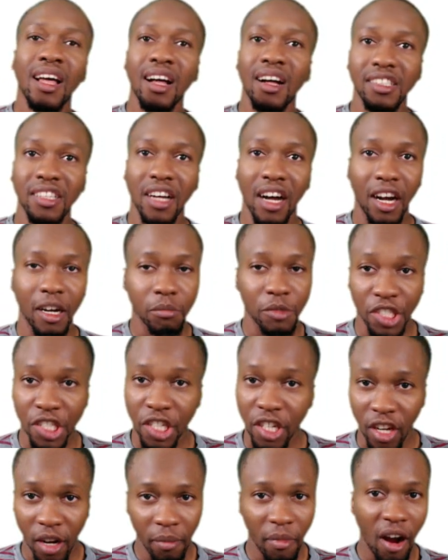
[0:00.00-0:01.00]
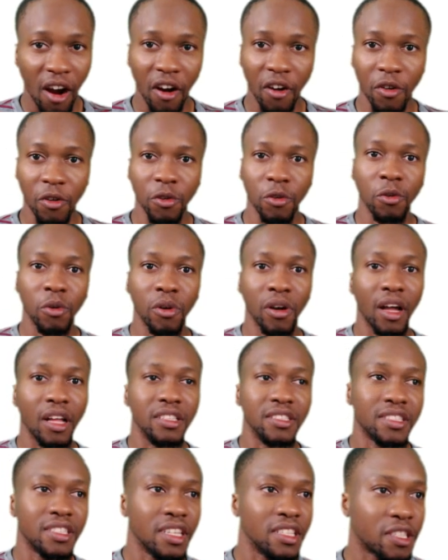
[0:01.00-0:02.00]
Shikamaru and
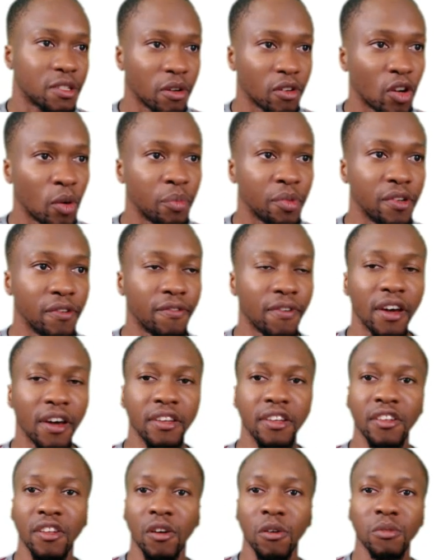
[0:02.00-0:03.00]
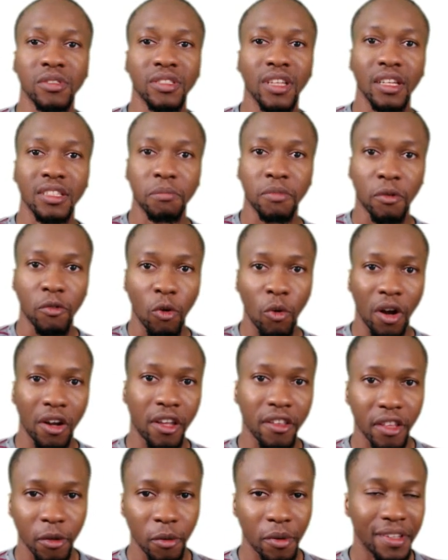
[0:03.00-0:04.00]
Sensory Company finding out that
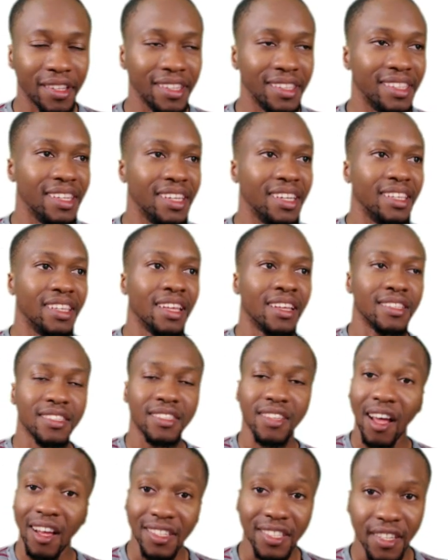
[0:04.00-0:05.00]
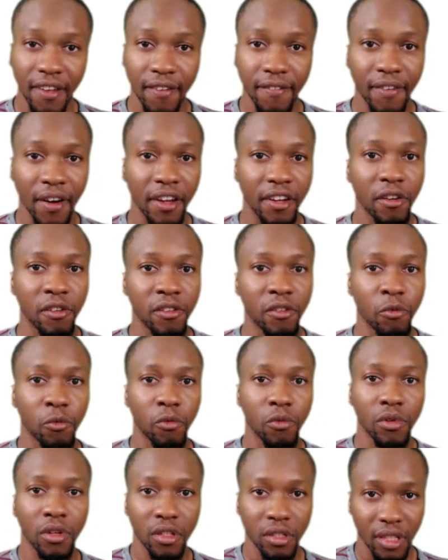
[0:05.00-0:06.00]
Kawaki did what he did, Sasuke finding out
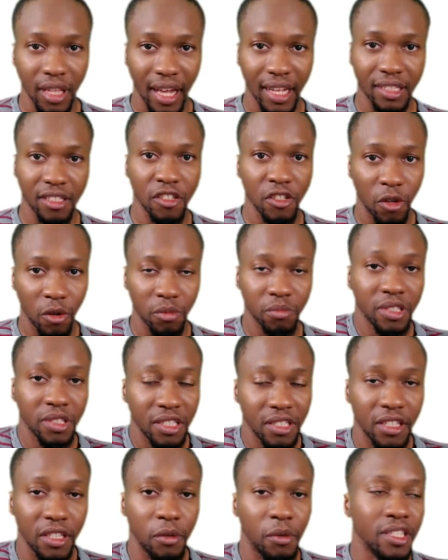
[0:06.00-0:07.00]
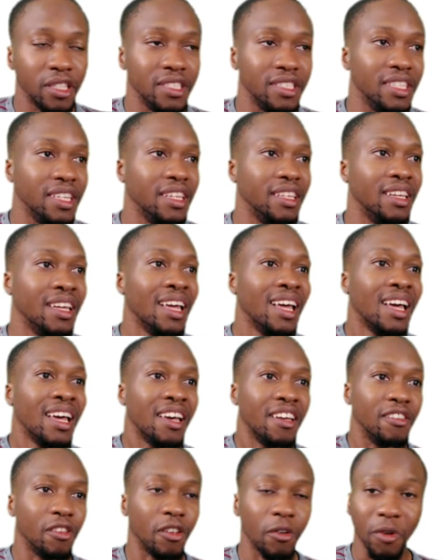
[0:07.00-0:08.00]
that he did what he did,
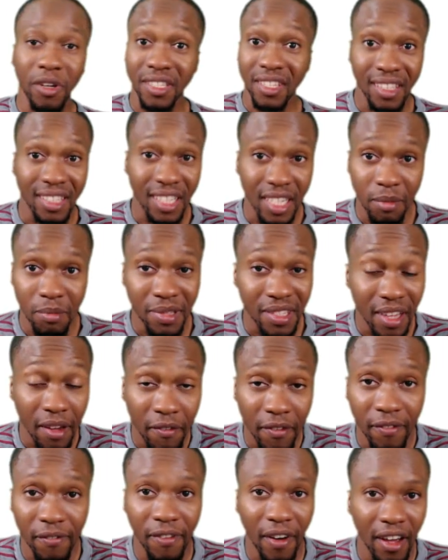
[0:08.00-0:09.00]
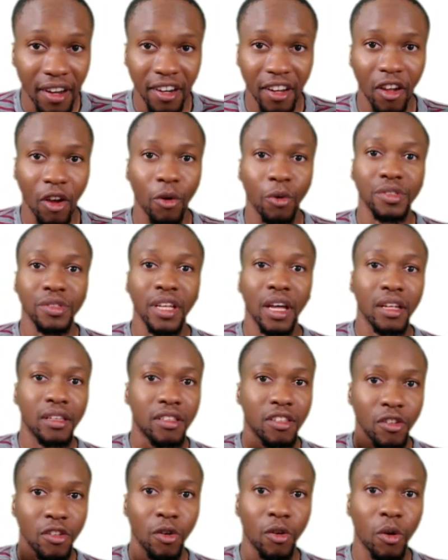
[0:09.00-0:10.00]
the rest of Team 7 finding out that
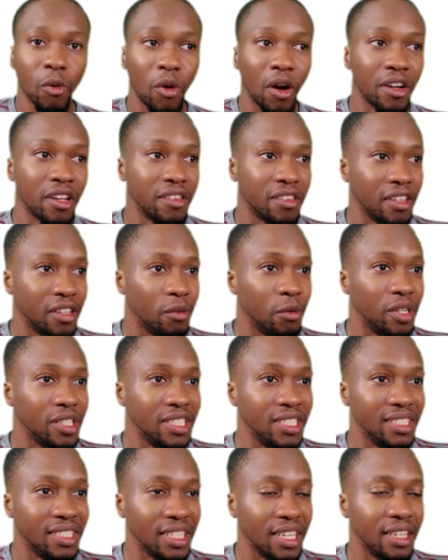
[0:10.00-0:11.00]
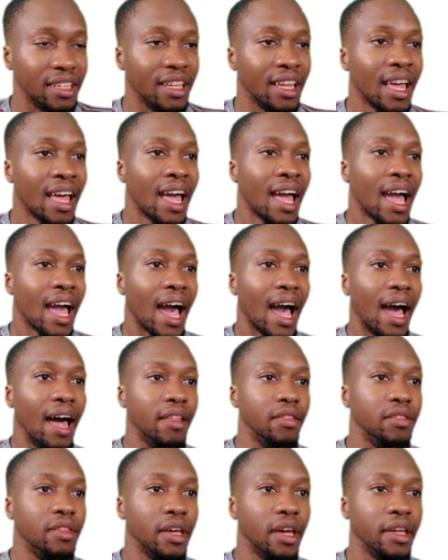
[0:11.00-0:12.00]
Kawaki did what he did,
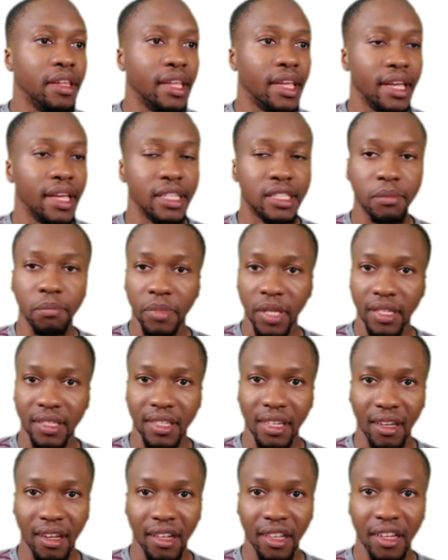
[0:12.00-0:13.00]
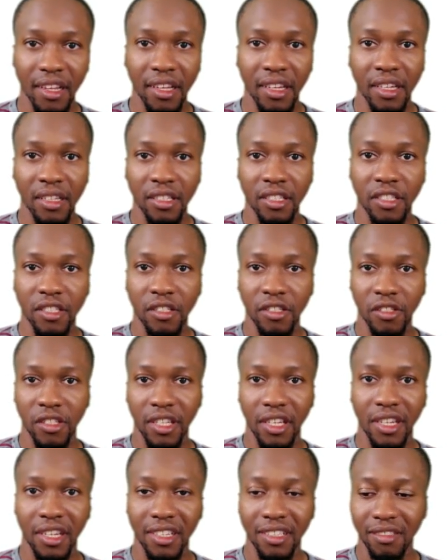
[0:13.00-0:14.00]
and then it's basically
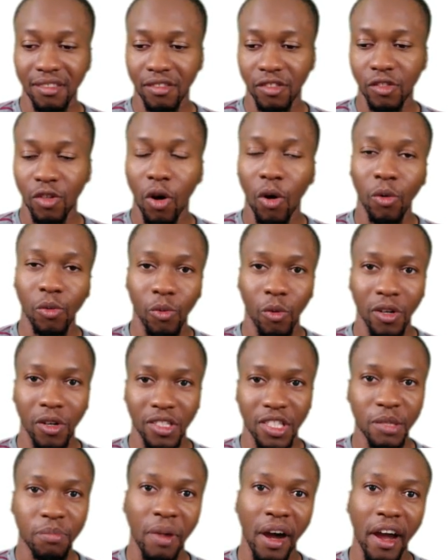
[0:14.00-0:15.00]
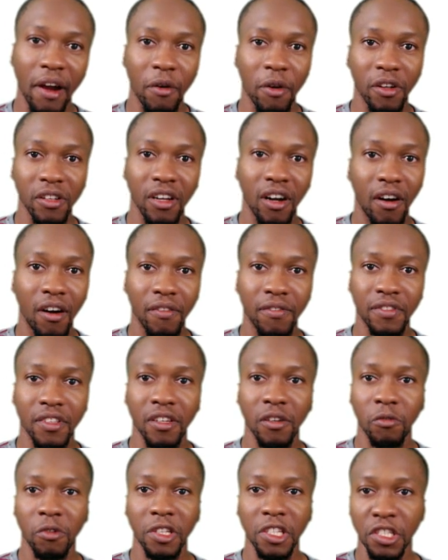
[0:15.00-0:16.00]
the downward spiral of the
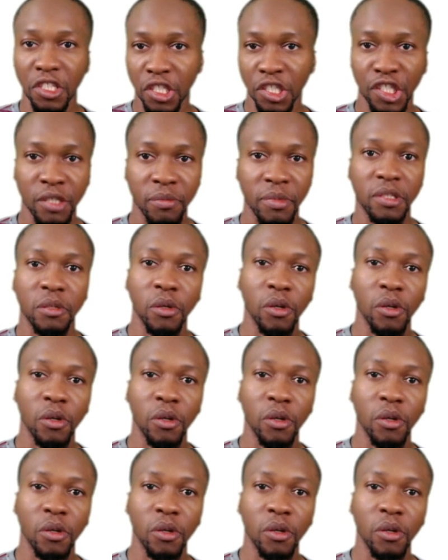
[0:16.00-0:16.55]
relationship between